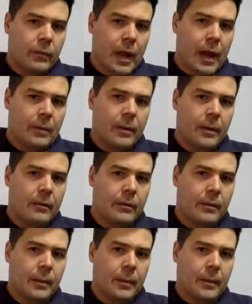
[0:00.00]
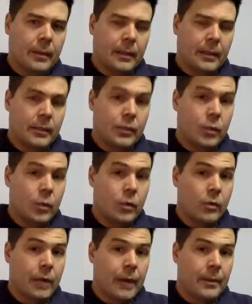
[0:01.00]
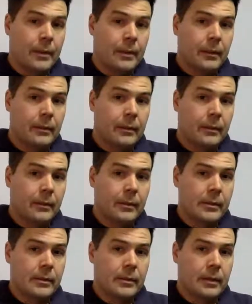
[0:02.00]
rabid Republicans or rabid liberals.